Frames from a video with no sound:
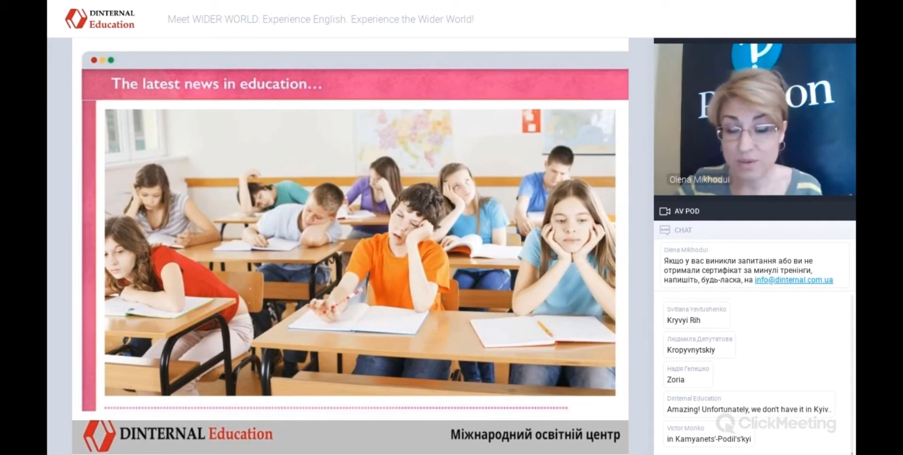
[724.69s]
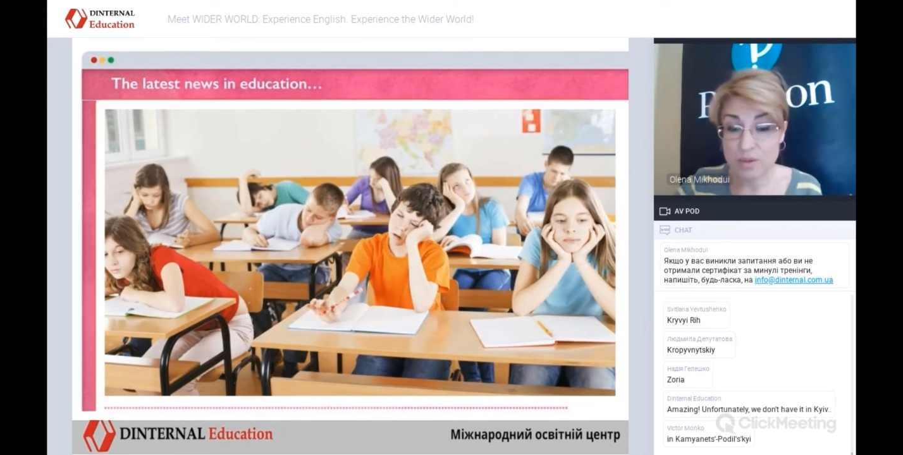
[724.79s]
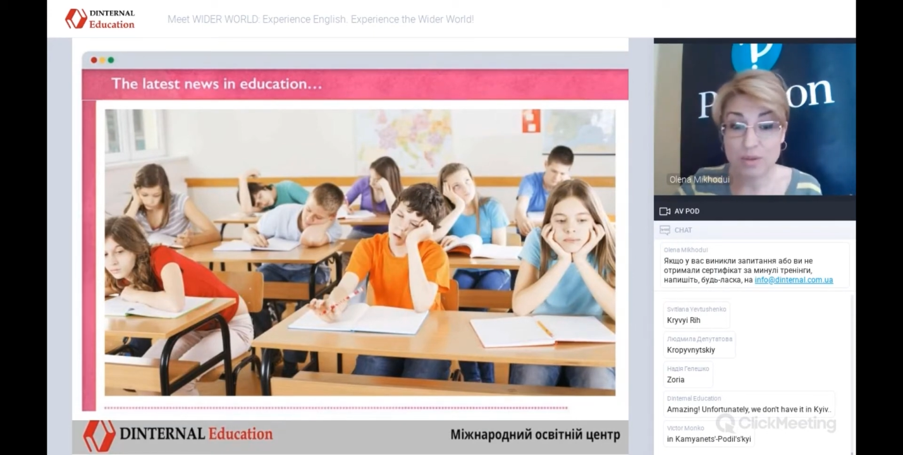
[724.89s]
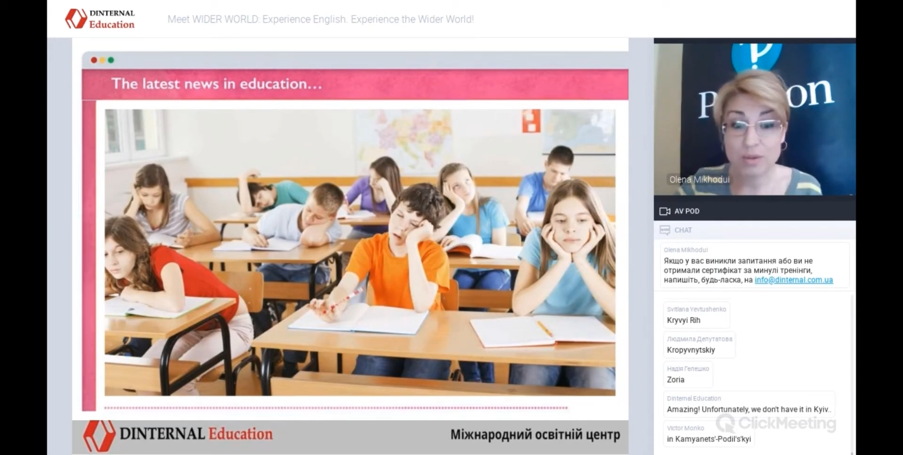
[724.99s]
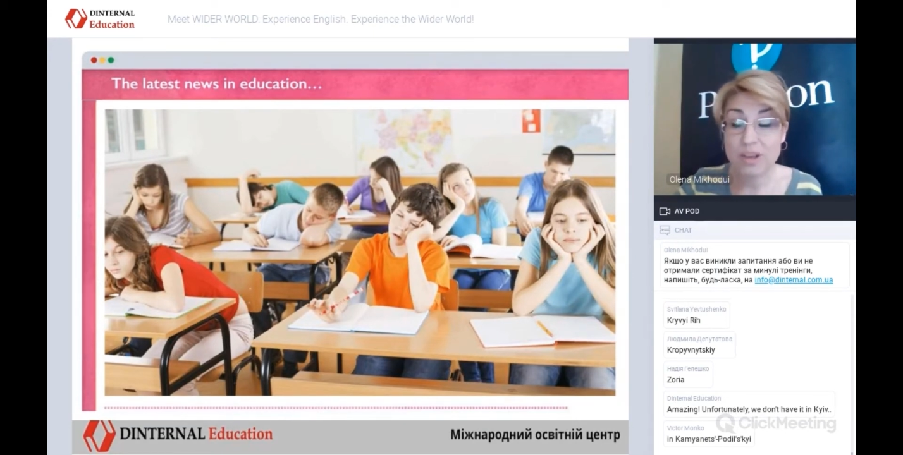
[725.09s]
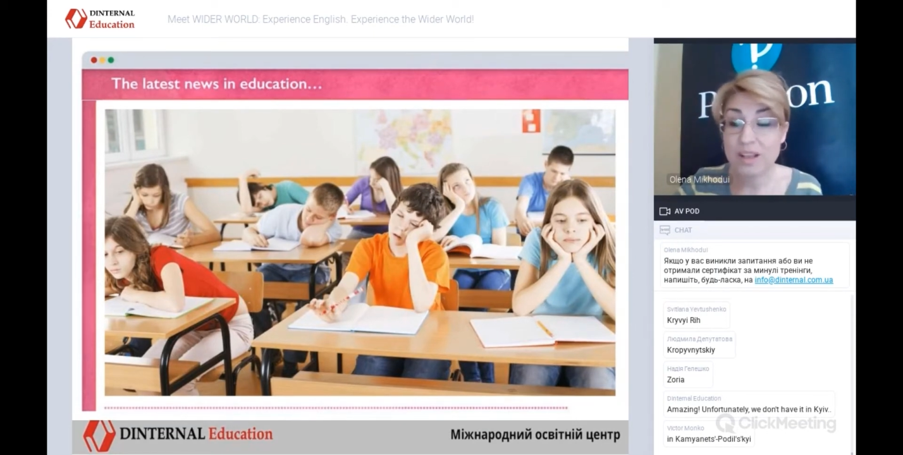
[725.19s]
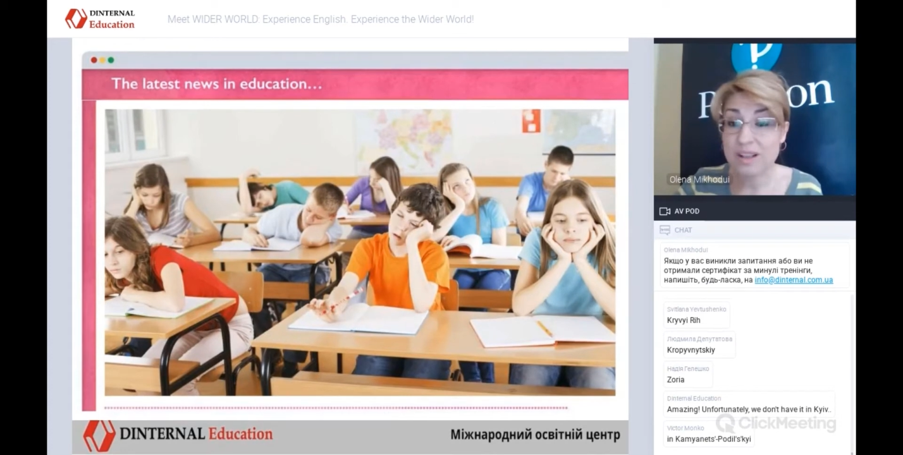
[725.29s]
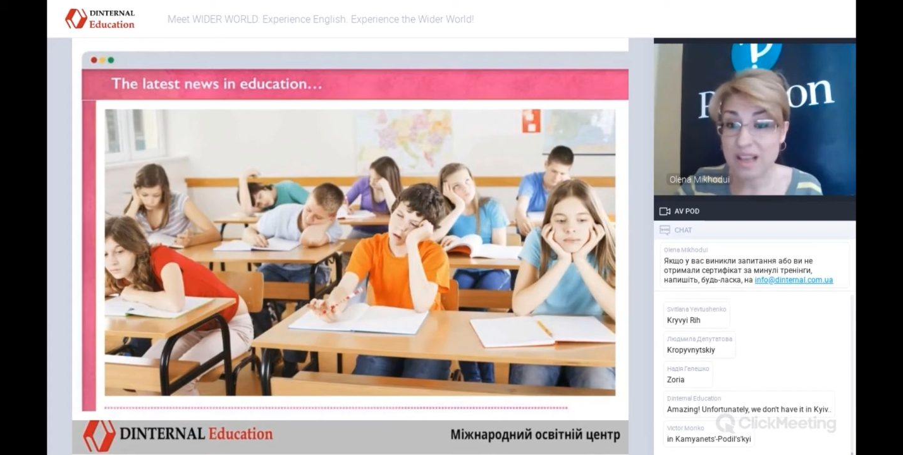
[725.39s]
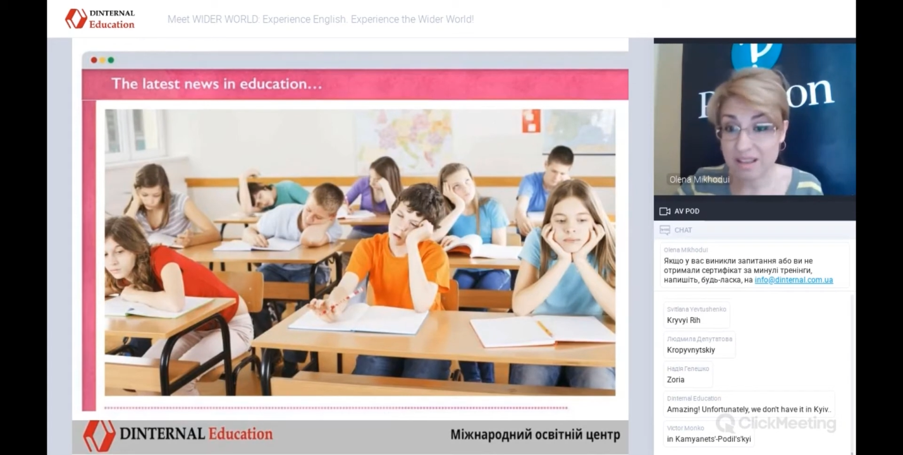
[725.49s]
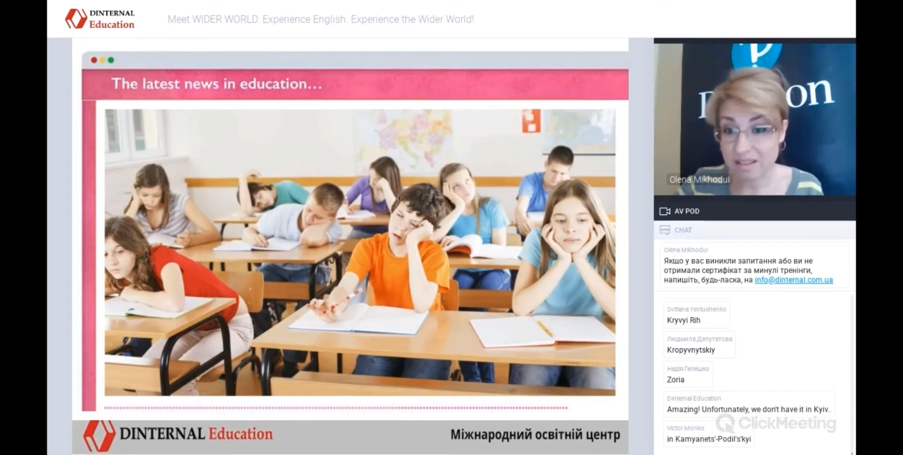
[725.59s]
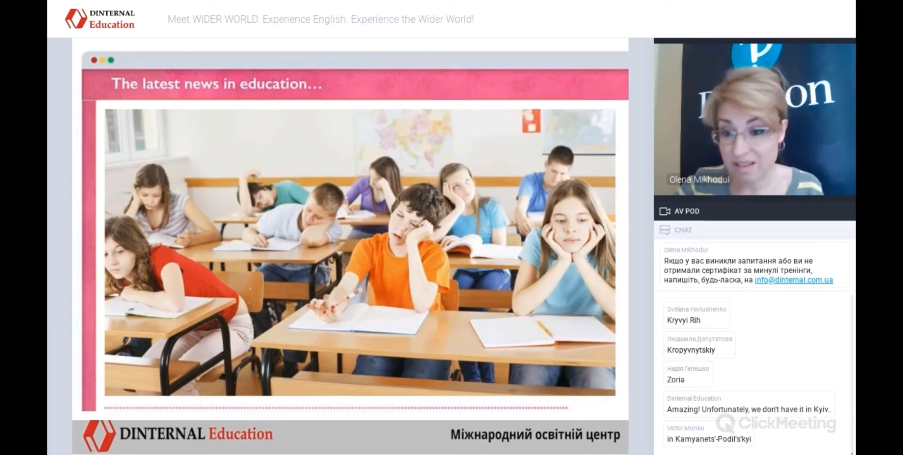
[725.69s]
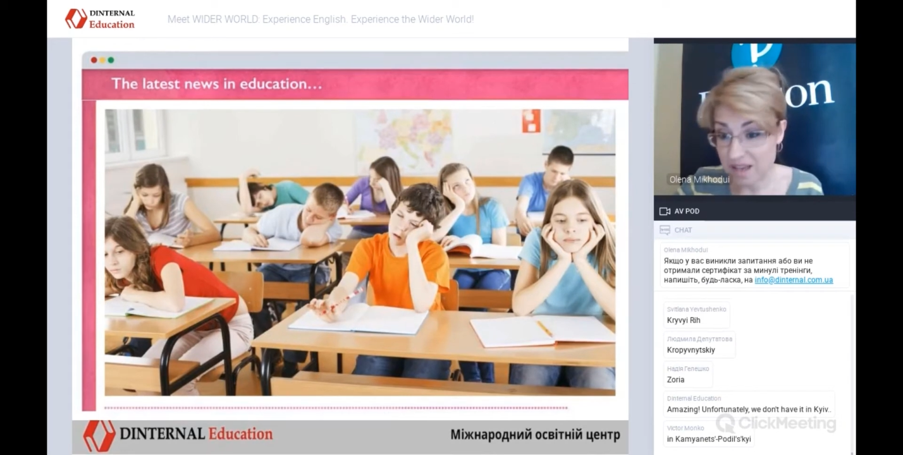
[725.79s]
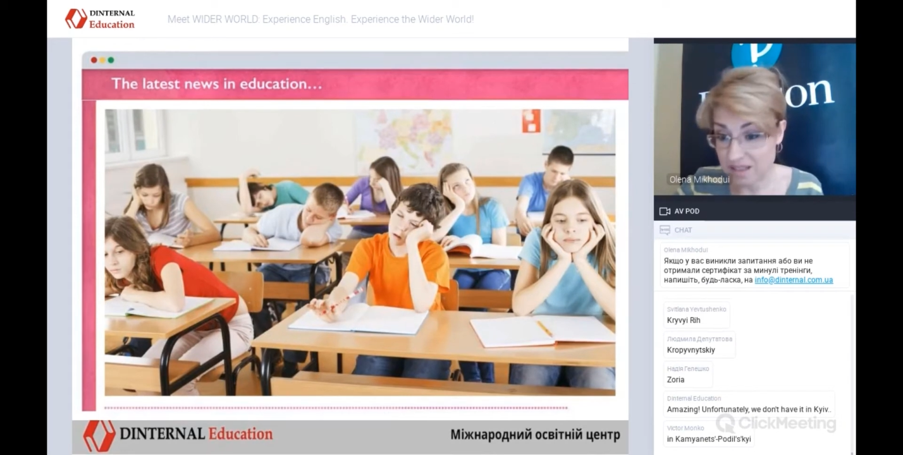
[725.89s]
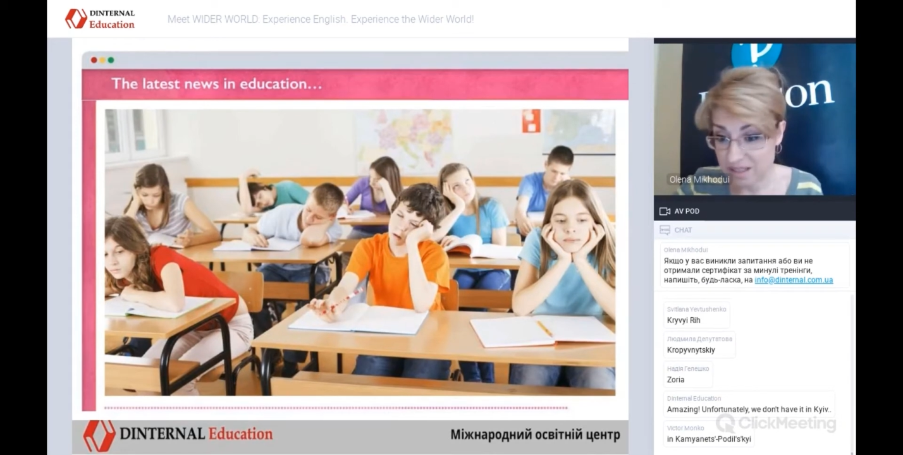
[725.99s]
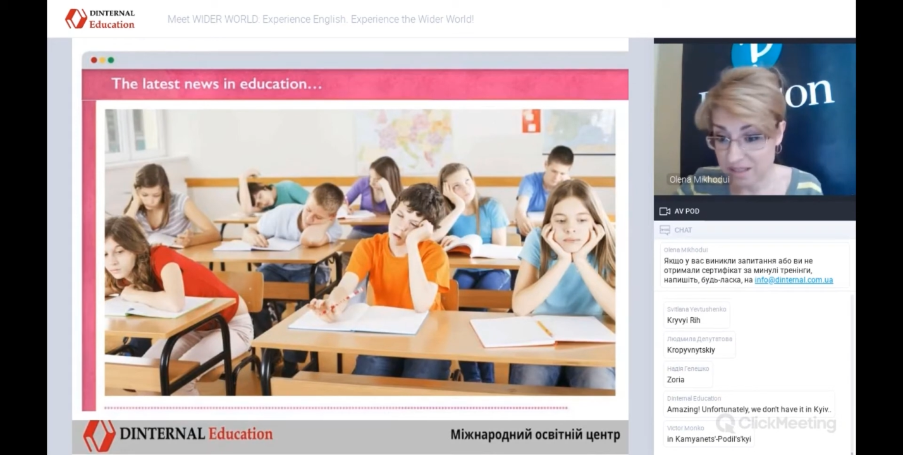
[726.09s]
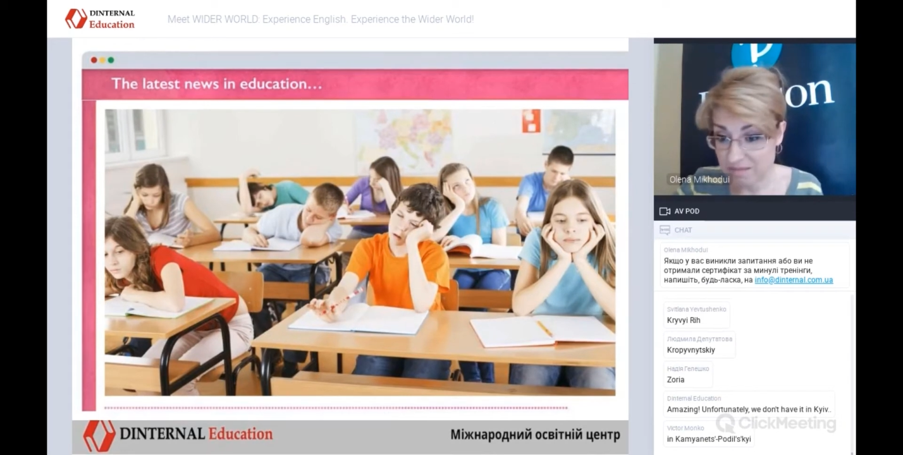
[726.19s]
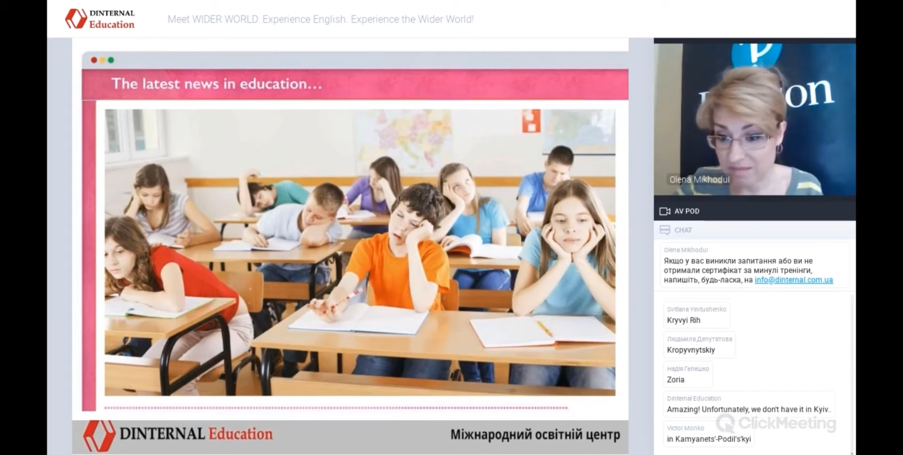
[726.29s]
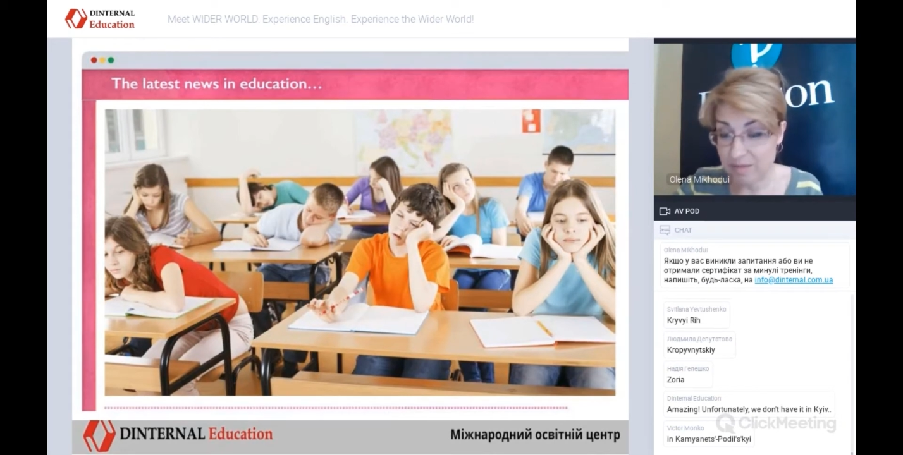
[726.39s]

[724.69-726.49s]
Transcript: looking like this.